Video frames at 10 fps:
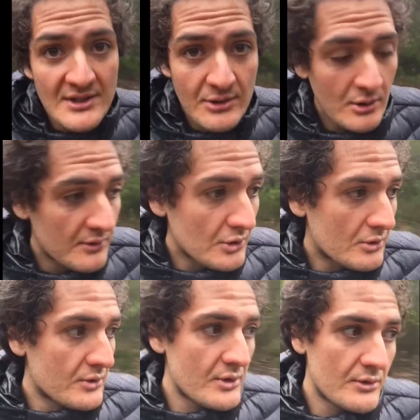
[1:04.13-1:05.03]
serving you
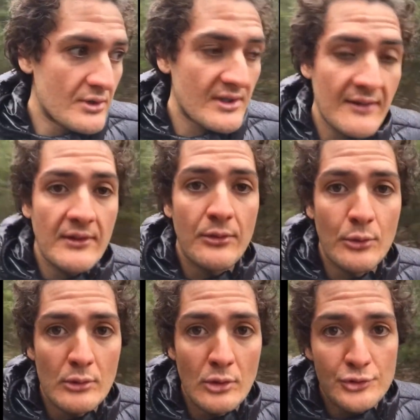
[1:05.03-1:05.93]
because you just haven't
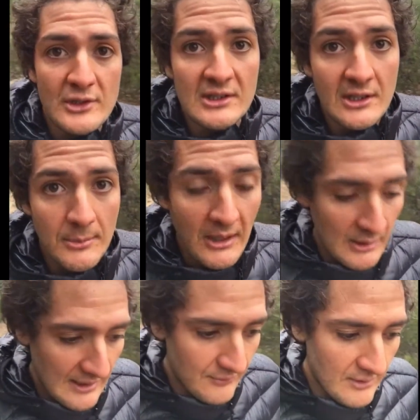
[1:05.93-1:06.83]
thought logically about
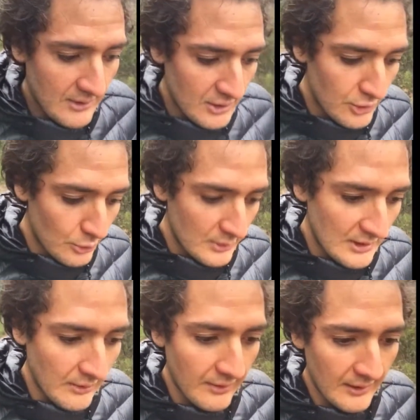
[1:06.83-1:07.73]
everything you're doing
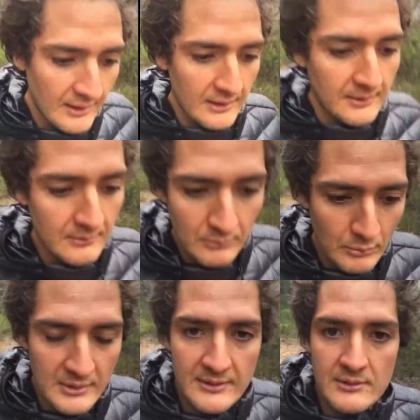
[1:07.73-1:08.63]
and thinking
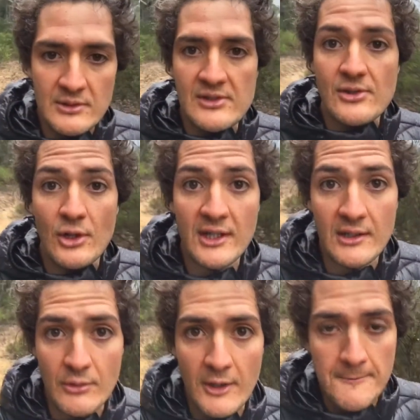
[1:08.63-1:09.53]
and deciding,
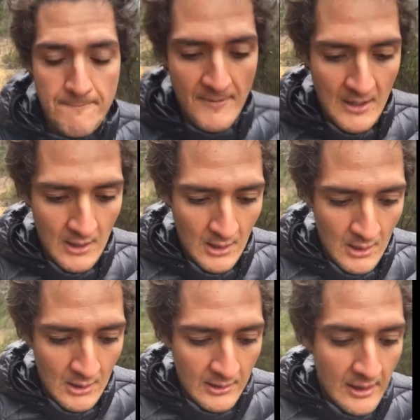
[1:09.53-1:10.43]
right?
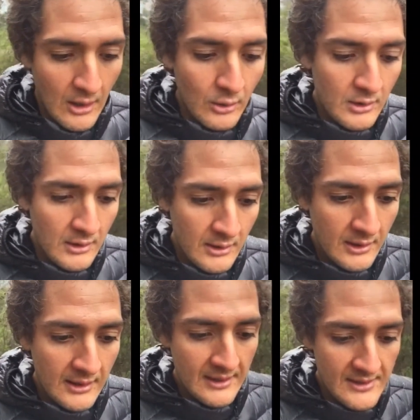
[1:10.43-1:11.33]
Now,
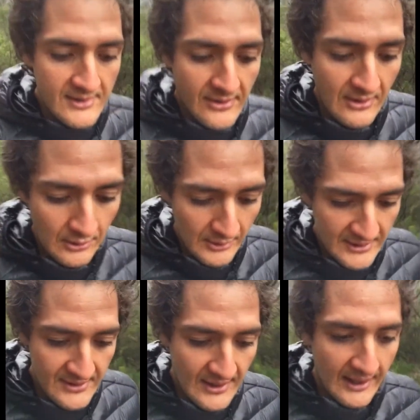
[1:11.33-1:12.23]
his theory
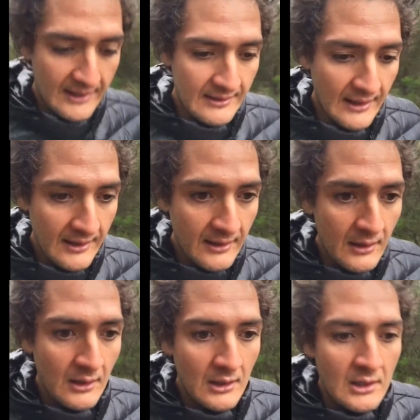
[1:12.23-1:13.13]
is saying that
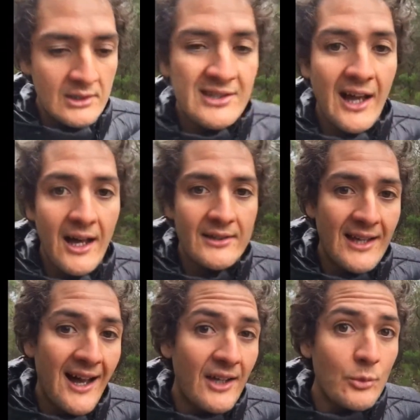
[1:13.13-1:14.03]
to
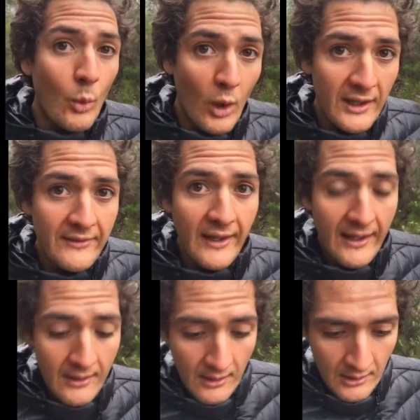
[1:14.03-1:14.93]
unwind
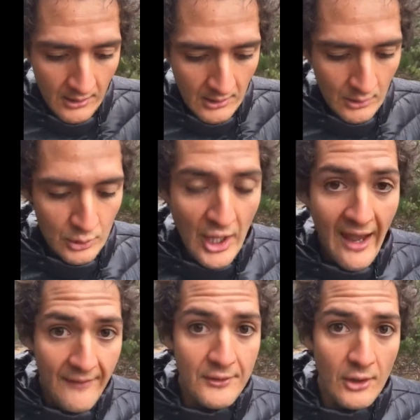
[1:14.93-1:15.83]
that, you
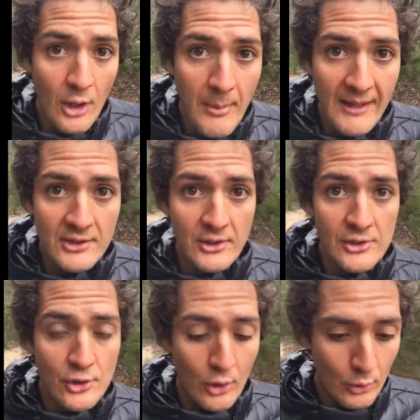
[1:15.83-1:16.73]
have to go back to the
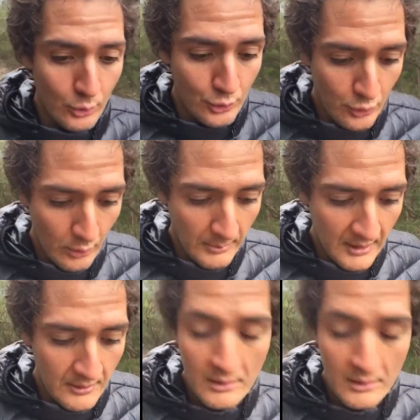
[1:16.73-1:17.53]
childhood trauma.